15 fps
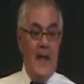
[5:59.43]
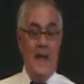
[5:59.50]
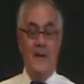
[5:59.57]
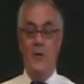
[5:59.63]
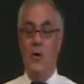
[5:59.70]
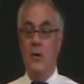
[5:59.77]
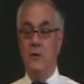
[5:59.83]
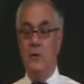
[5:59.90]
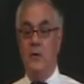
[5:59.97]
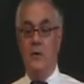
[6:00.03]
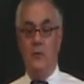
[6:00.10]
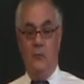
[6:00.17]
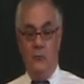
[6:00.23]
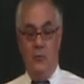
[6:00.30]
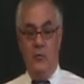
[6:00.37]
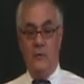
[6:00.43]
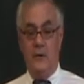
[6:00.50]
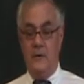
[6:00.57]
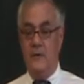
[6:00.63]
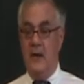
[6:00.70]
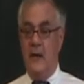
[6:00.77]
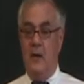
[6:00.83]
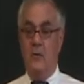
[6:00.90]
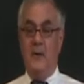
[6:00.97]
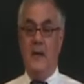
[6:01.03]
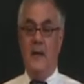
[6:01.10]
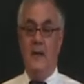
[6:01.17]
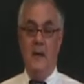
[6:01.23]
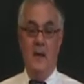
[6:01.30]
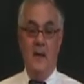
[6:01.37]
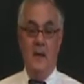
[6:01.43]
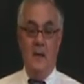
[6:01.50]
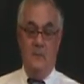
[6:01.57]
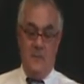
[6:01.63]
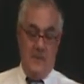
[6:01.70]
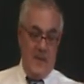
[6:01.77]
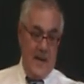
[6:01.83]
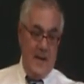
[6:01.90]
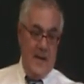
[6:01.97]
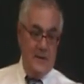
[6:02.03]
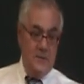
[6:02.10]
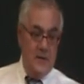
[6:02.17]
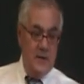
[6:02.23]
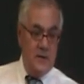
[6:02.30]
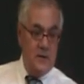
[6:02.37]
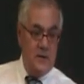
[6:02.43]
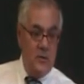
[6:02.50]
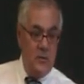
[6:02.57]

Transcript: And also there are rules that say, okay, remember AIG is